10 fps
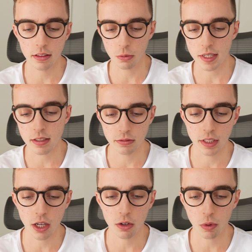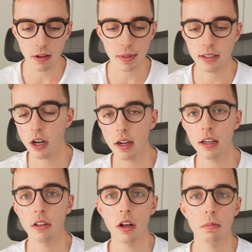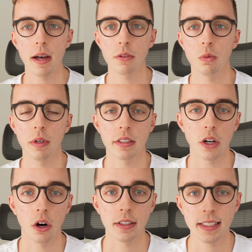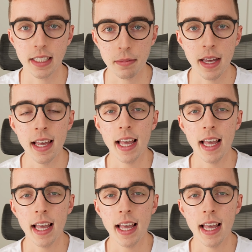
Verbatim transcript: the recent video and what I've been talking a lot about with our team